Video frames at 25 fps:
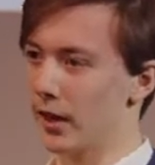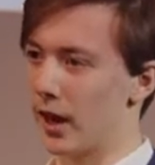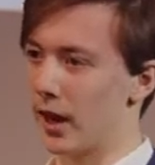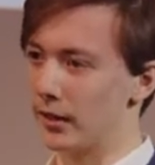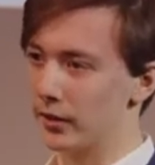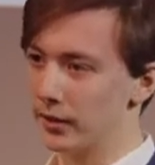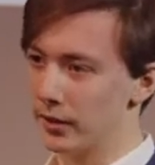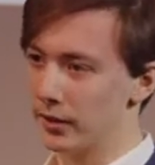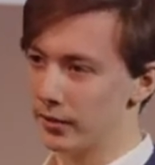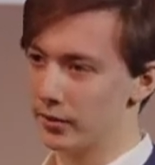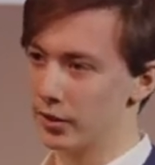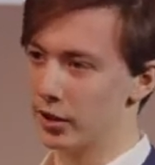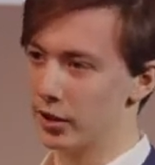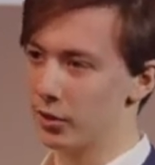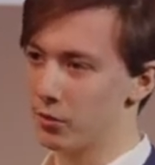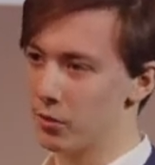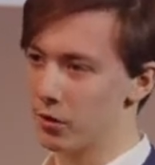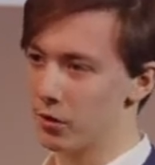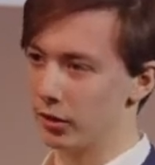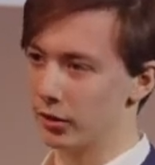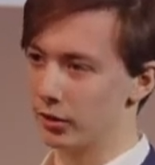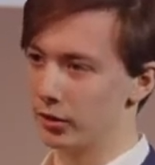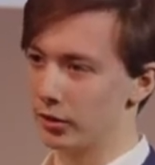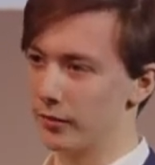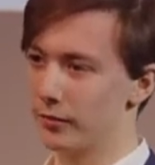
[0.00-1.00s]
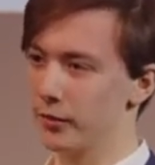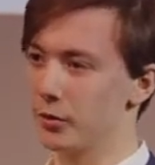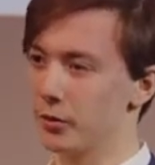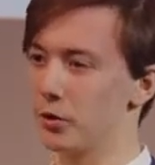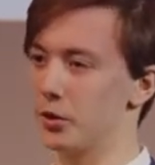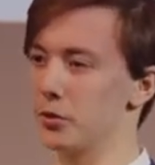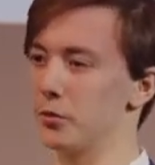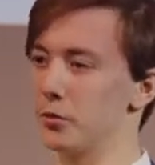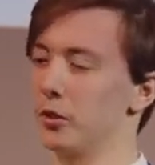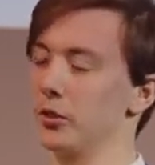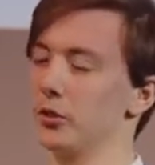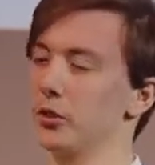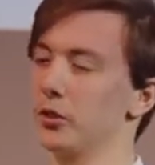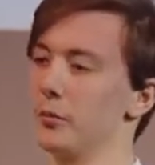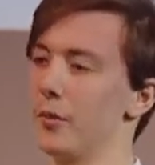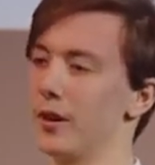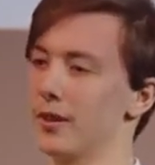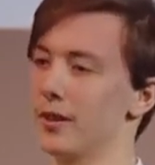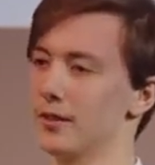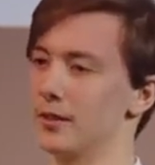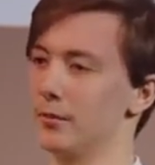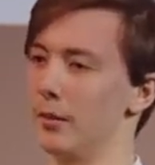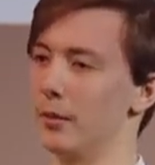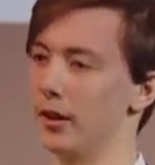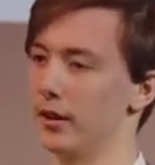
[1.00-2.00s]
and it is the reward which we want to
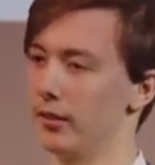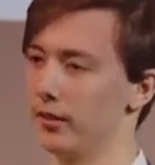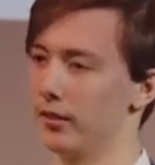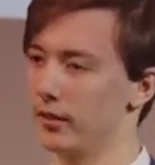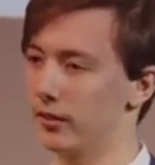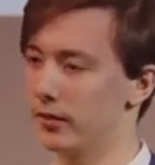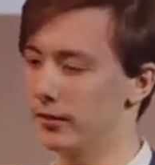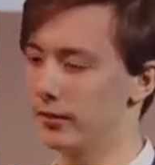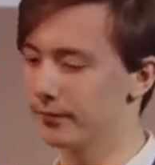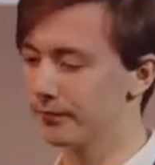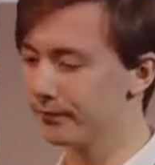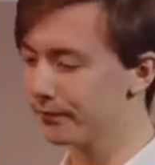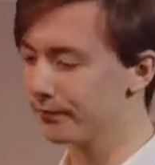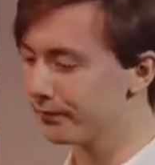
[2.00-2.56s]
maximize.